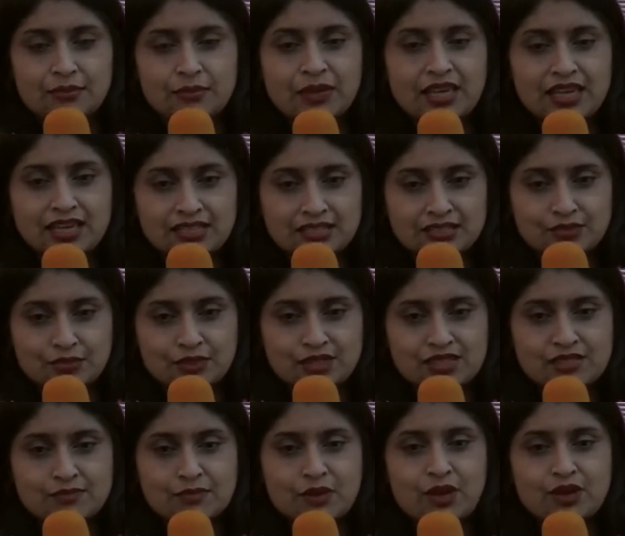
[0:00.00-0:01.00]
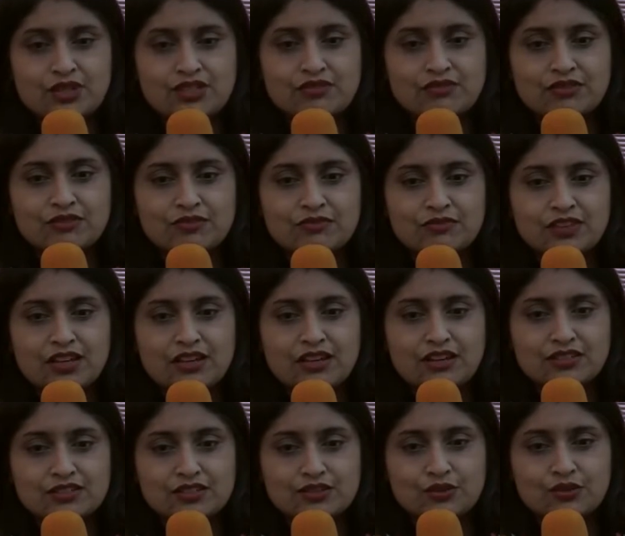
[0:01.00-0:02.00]
piece, was part of a
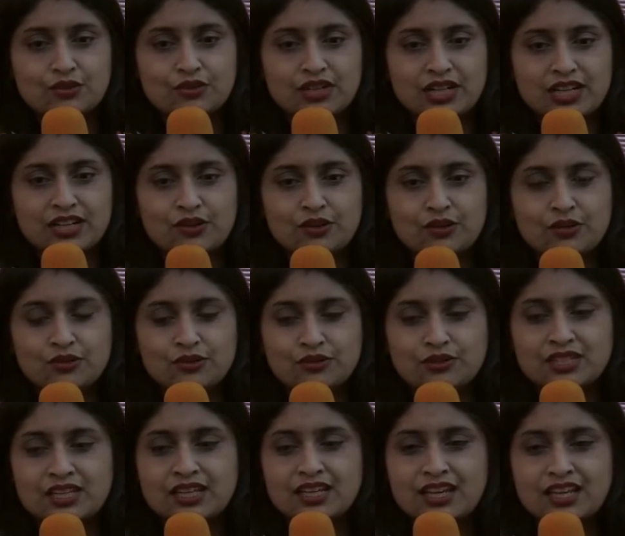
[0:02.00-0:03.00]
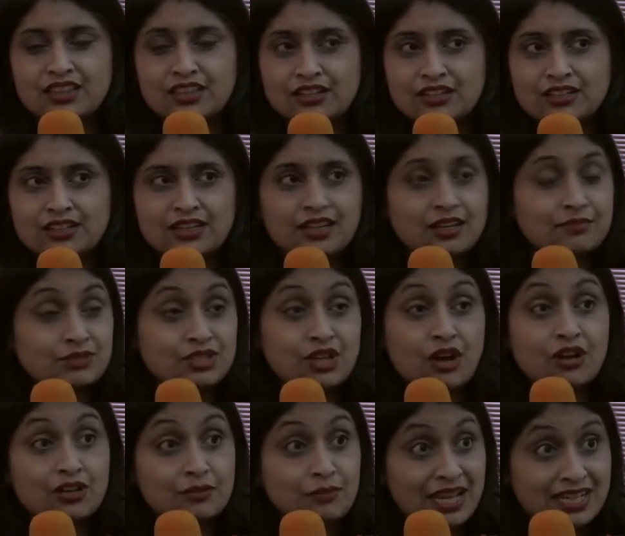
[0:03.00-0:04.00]
VR story called The
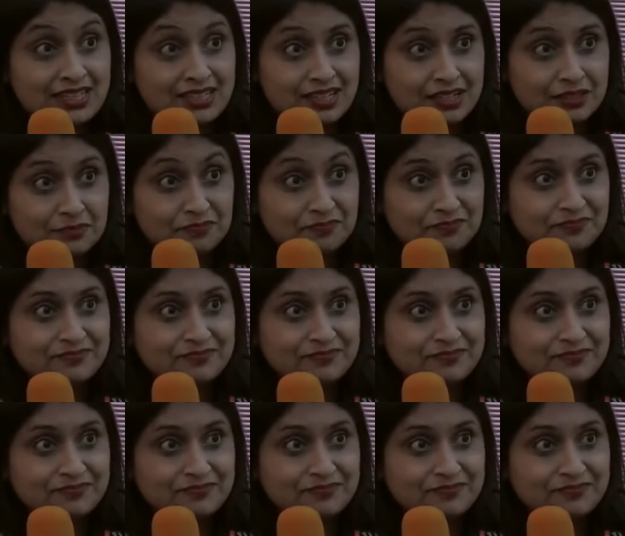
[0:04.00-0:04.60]
Dark Matter,